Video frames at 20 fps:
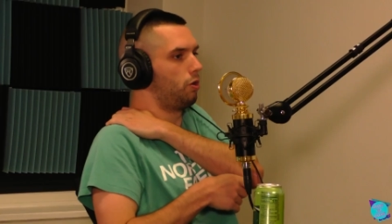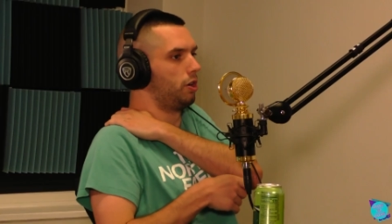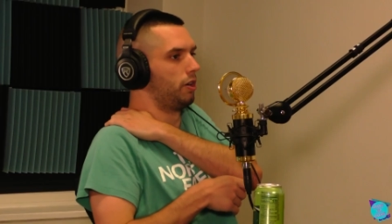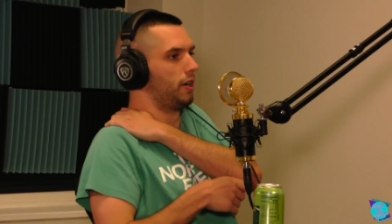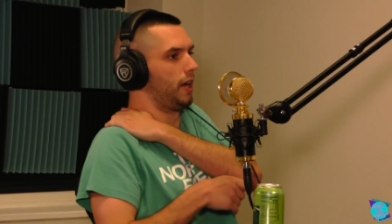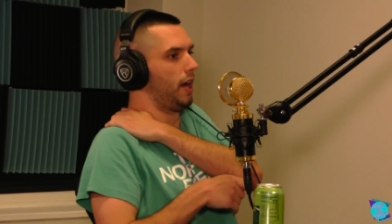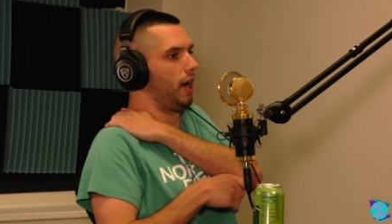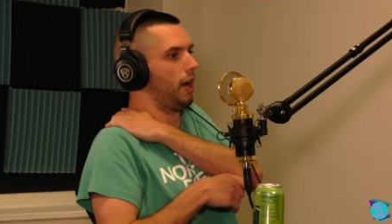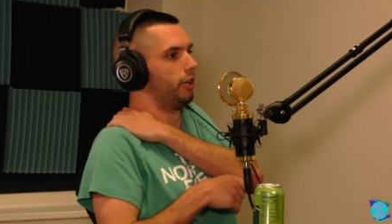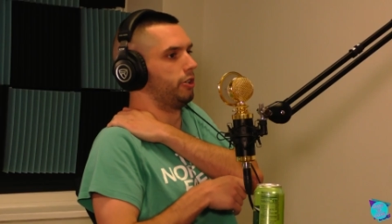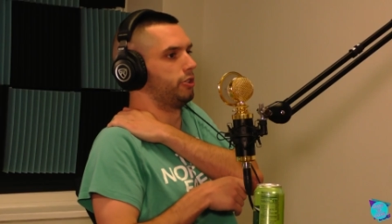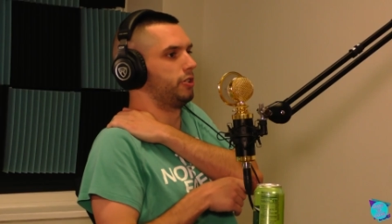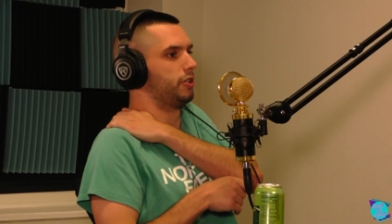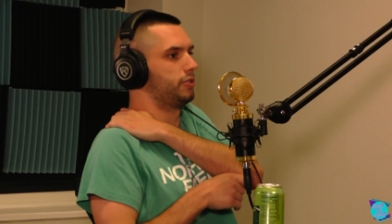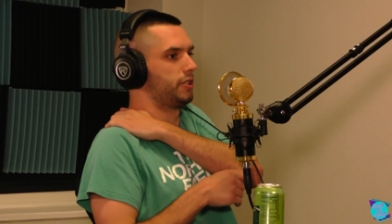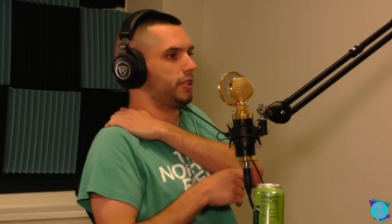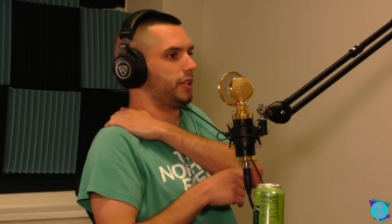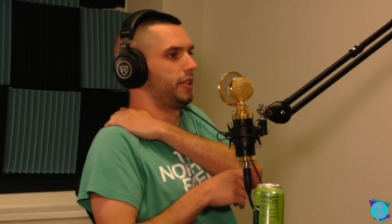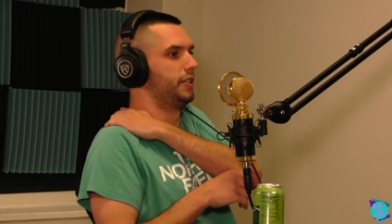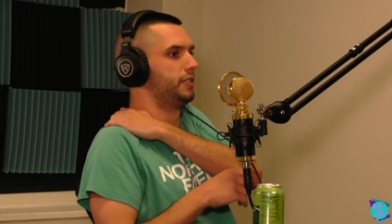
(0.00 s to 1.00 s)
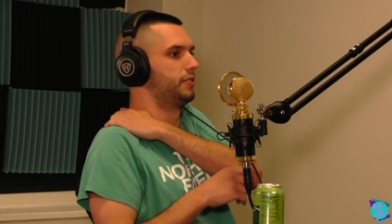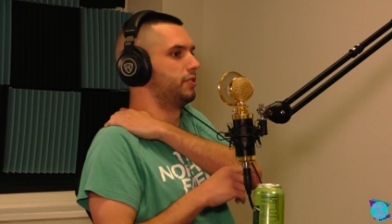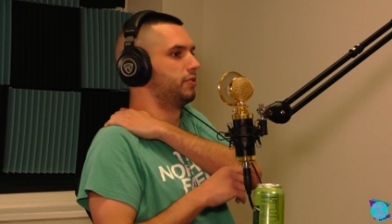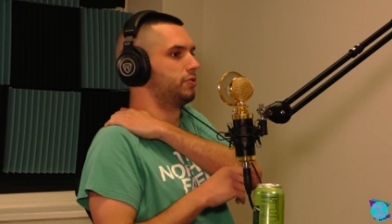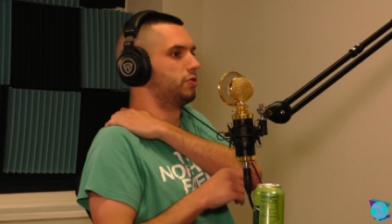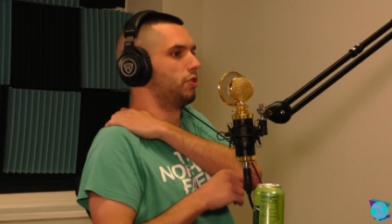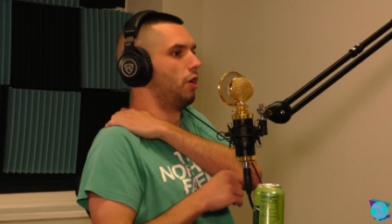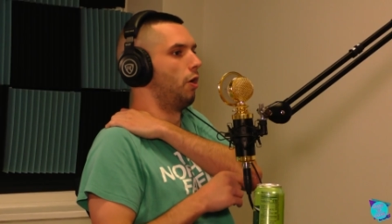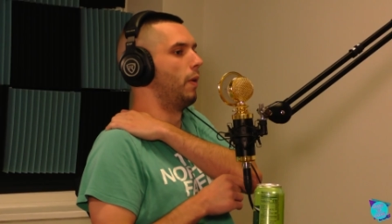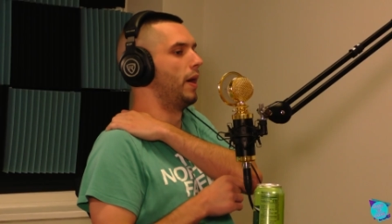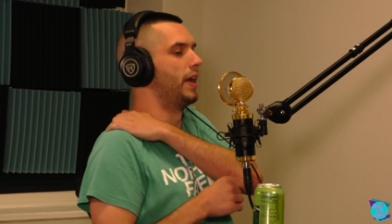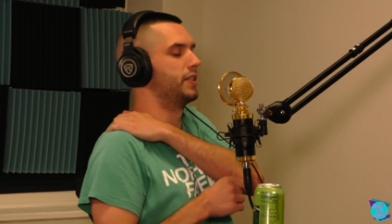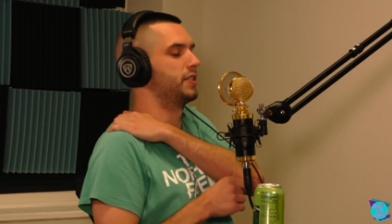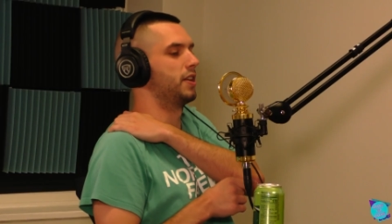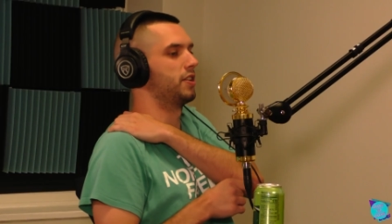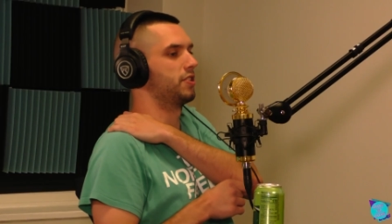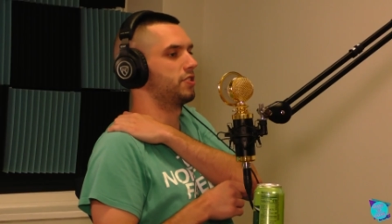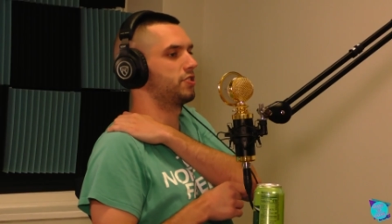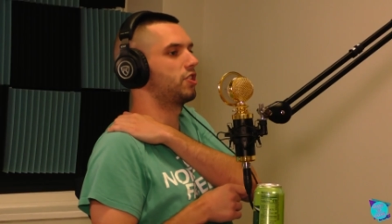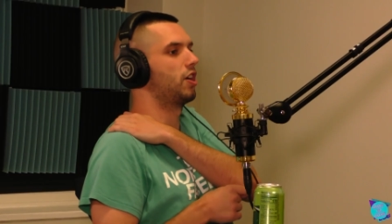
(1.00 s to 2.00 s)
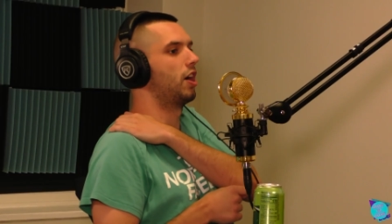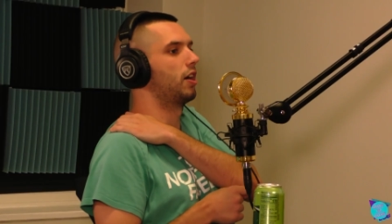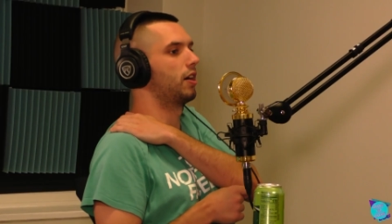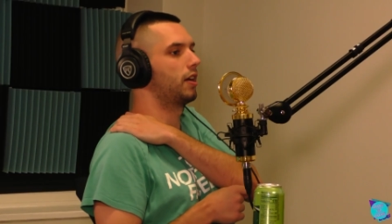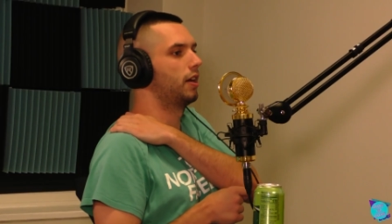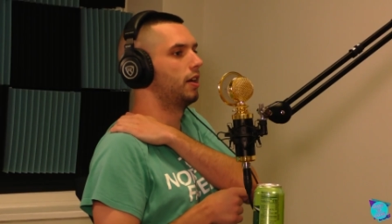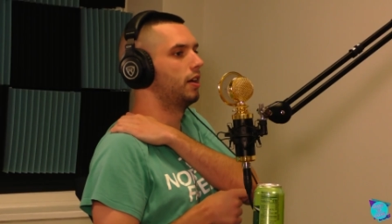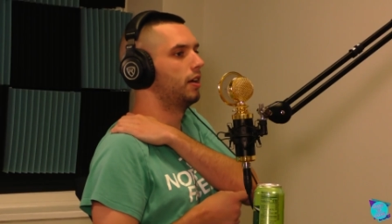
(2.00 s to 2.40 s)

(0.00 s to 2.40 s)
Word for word: good supporter. was Like he's there's no way yeah, he's gonna right. suck.